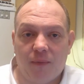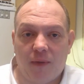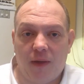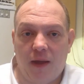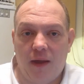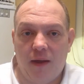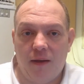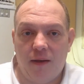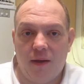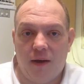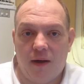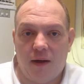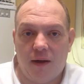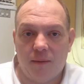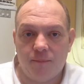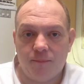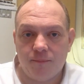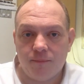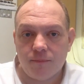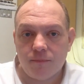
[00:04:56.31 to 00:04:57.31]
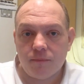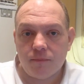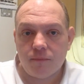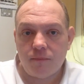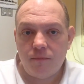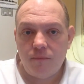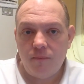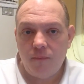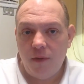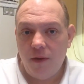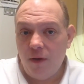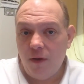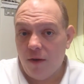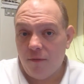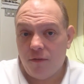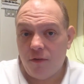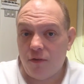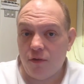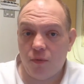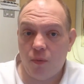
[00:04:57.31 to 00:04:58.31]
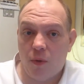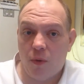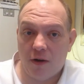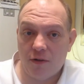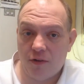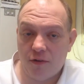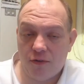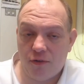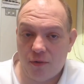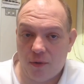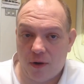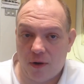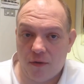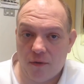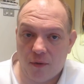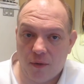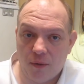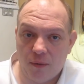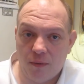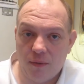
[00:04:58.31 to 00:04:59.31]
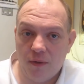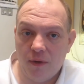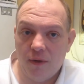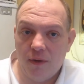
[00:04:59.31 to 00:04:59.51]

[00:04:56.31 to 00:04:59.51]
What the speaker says: and you have to just watch it straight through.